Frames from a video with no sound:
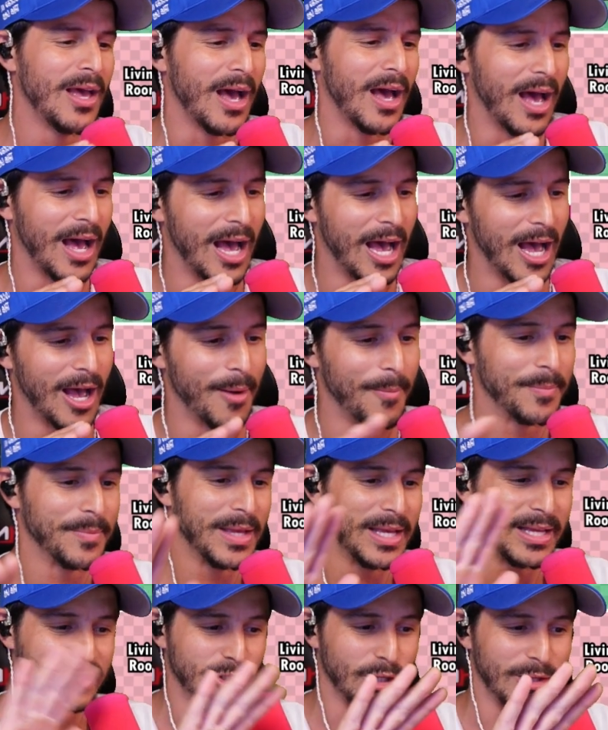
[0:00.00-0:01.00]

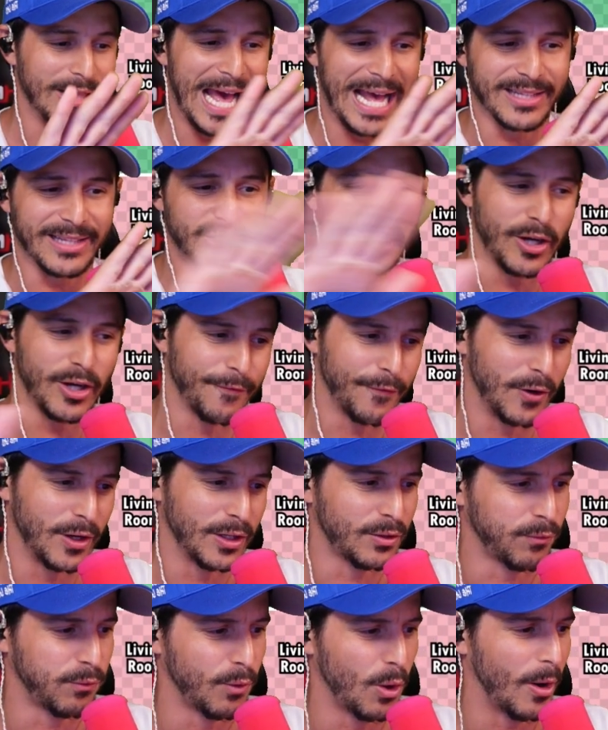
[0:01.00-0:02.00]
So that's your
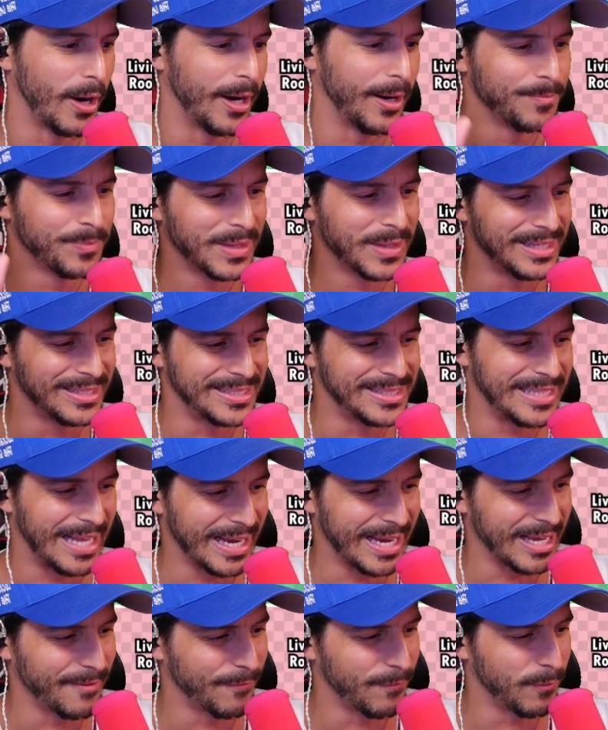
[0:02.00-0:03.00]
first floor.
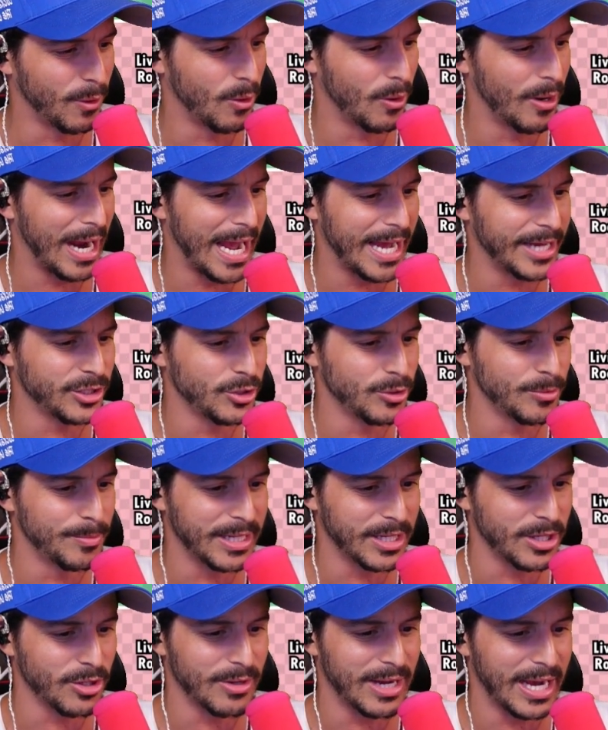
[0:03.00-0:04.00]
Second floor, as you
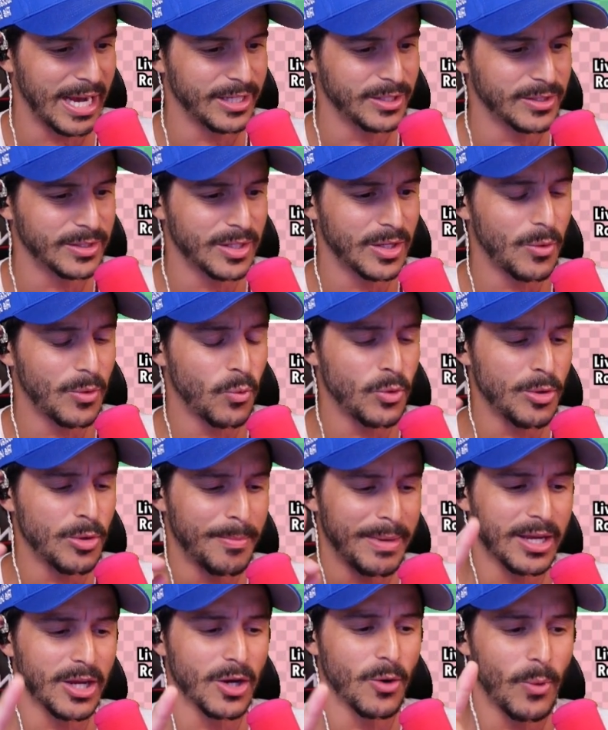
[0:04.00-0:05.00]
make
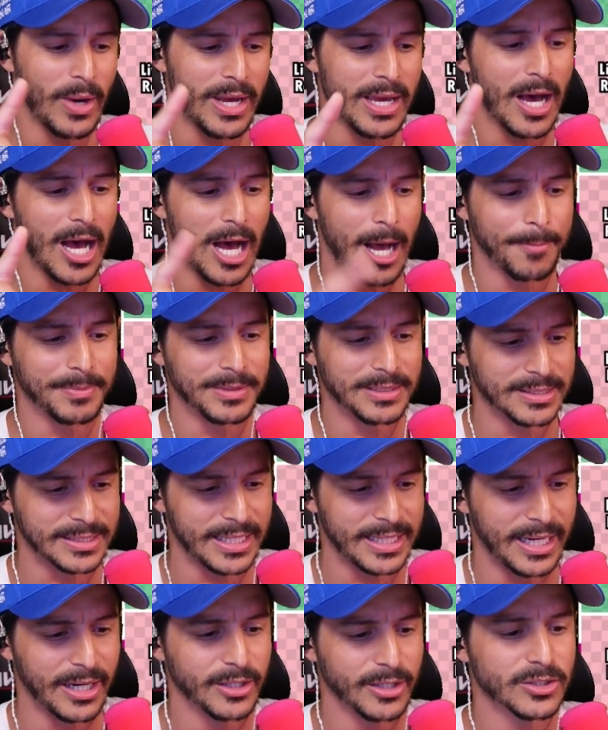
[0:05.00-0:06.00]
your way up the
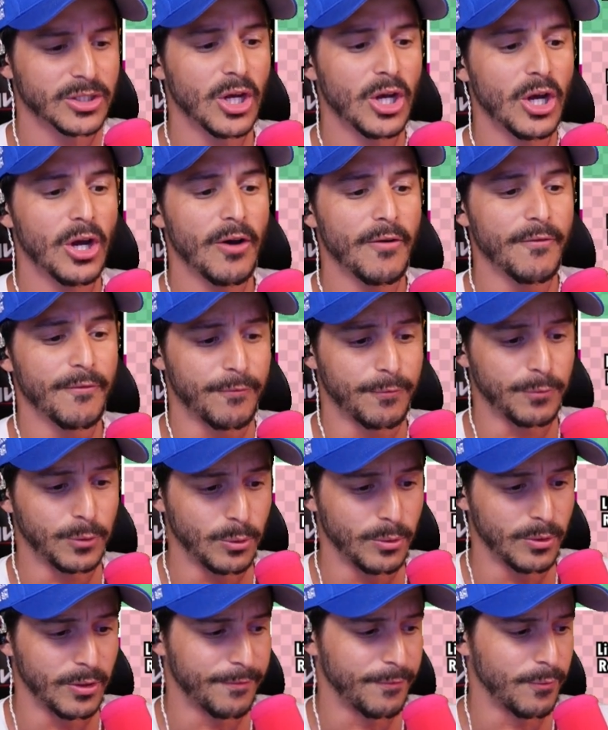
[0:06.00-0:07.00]
stairs
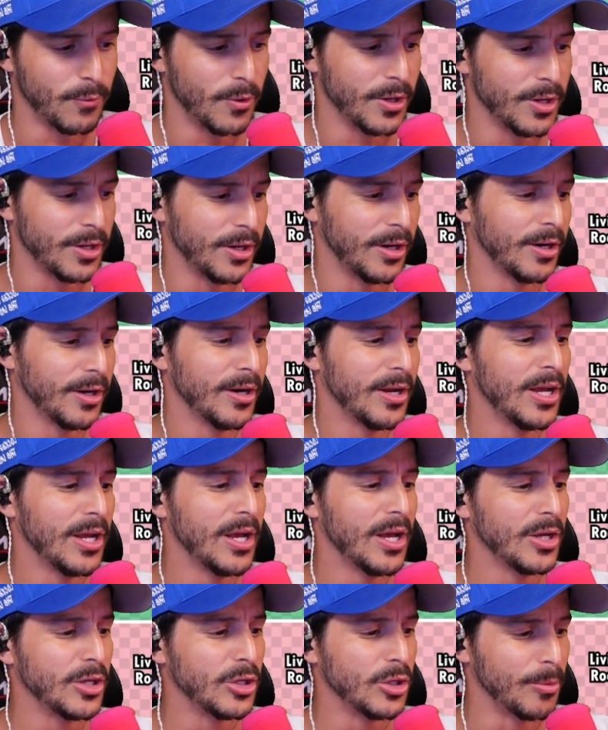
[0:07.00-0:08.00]
through the foyer,
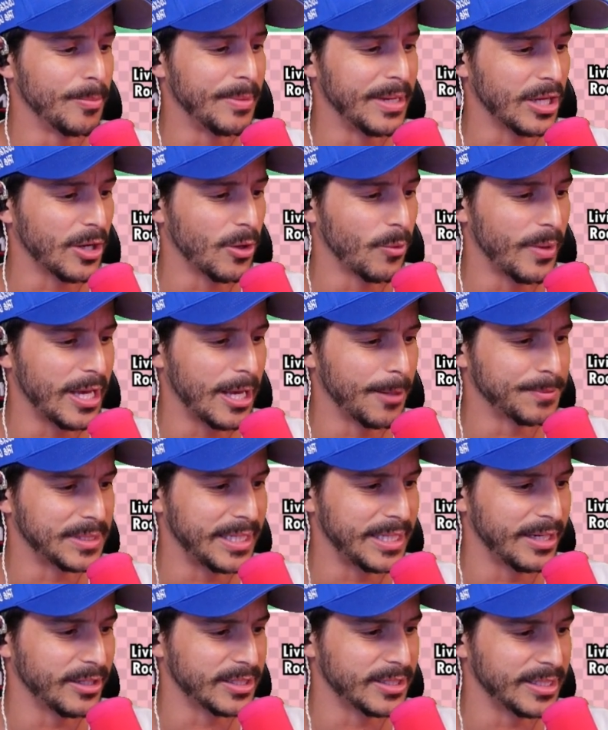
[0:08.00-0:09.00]
you'll make your way
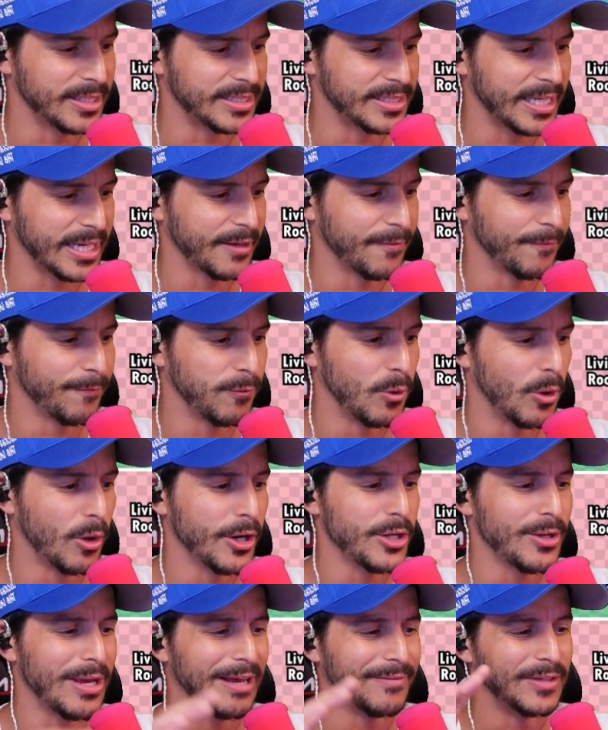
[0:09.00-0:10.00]
upstairs to the second floor.
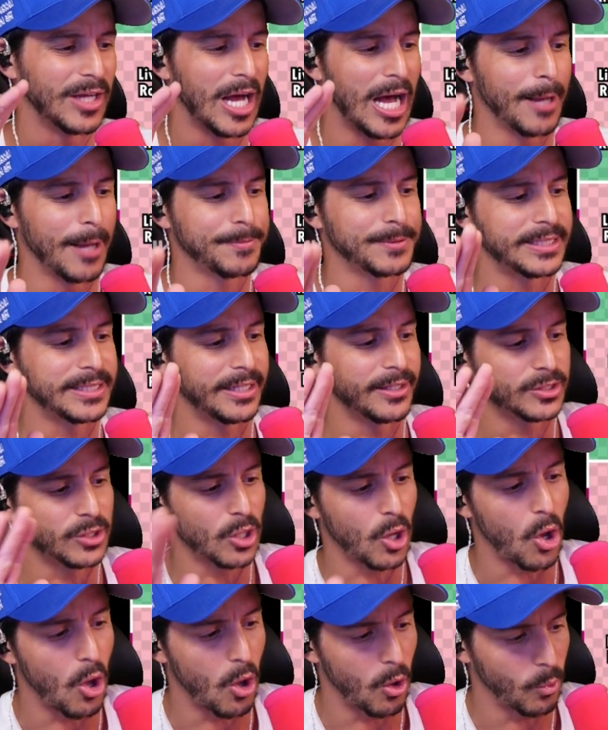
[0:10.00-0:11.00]
You have the upstairs
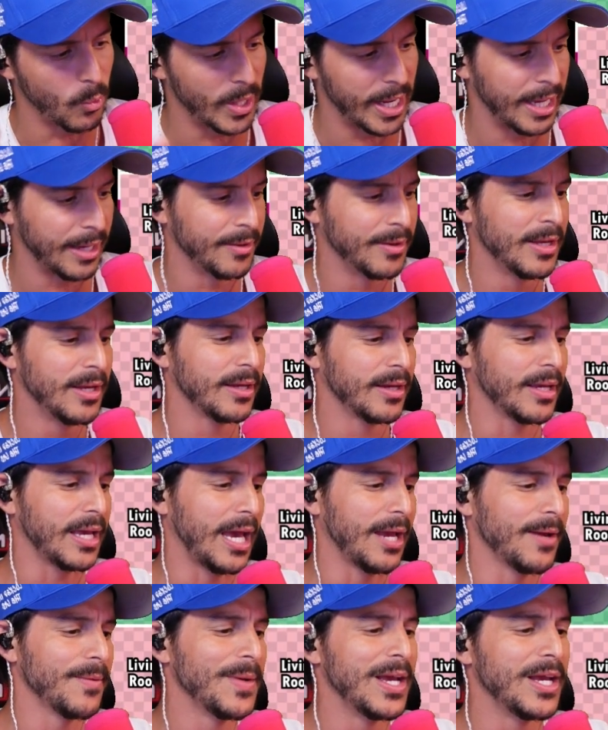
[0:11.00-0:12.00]
hallway.
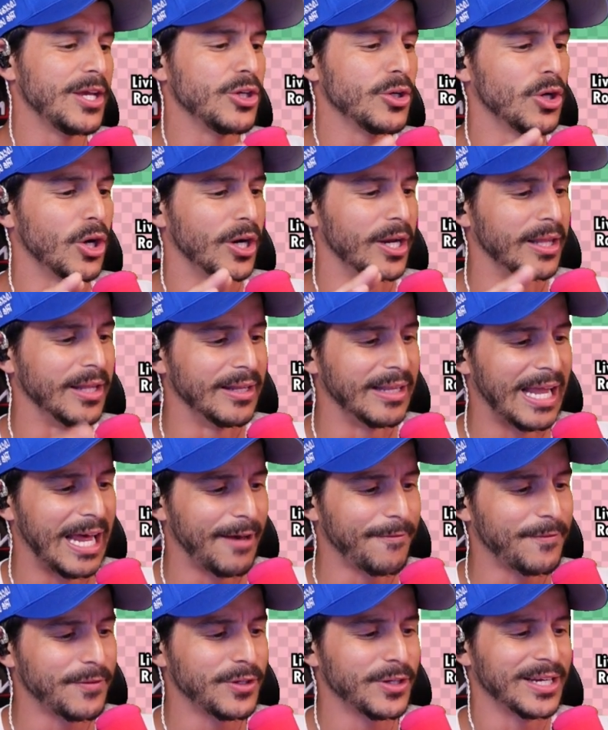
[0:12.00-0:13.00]
Okay, you go to the
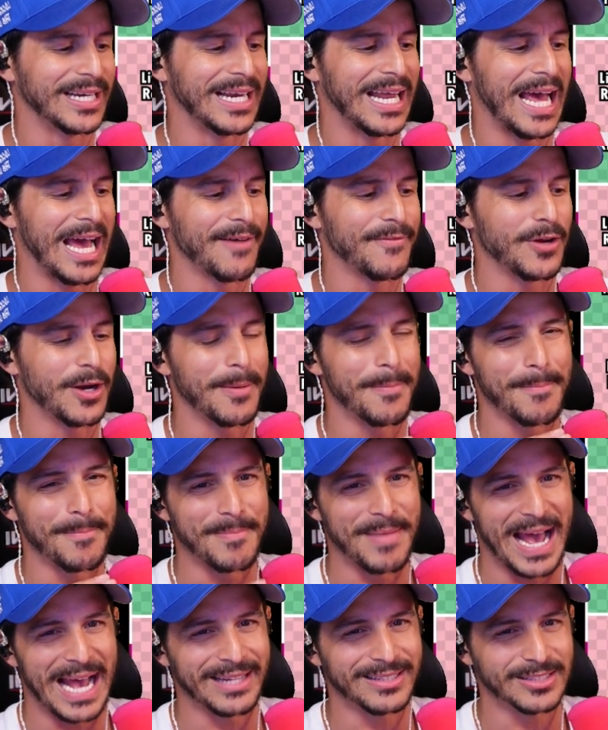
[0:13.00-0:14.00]
left, you're going to have your
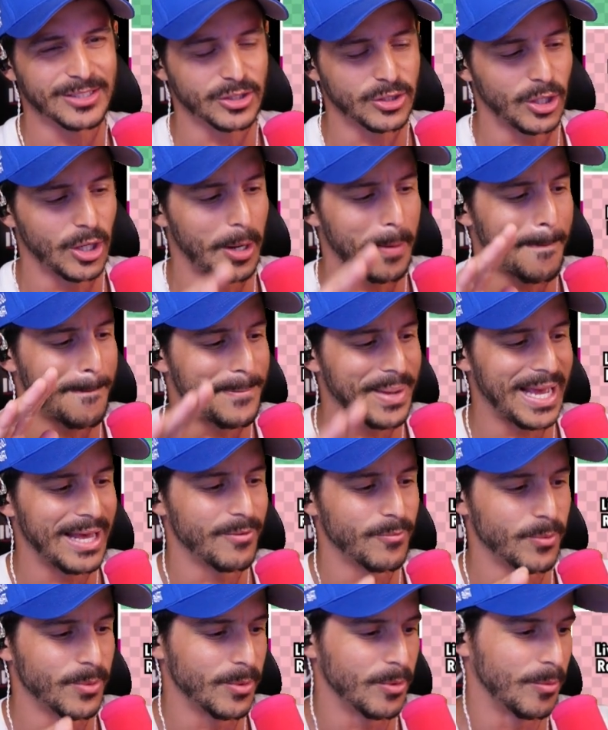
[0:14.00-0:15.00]
master
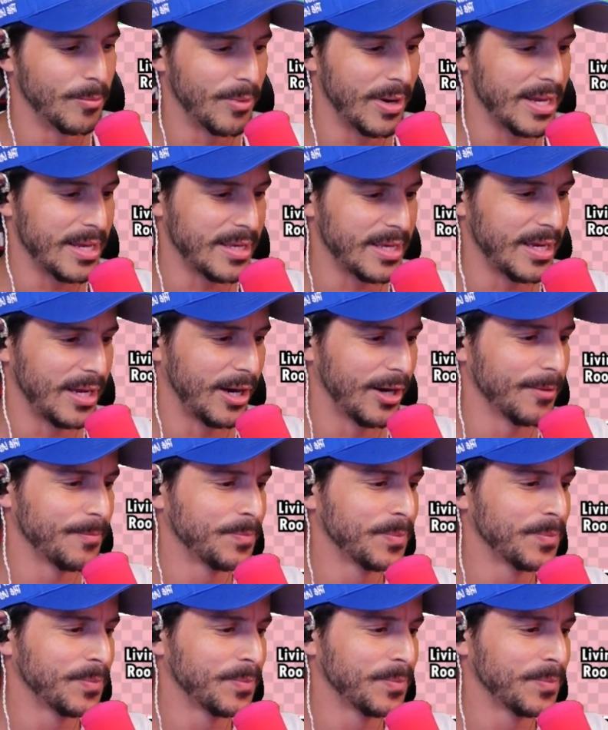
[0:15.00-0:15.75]
bedroom right here.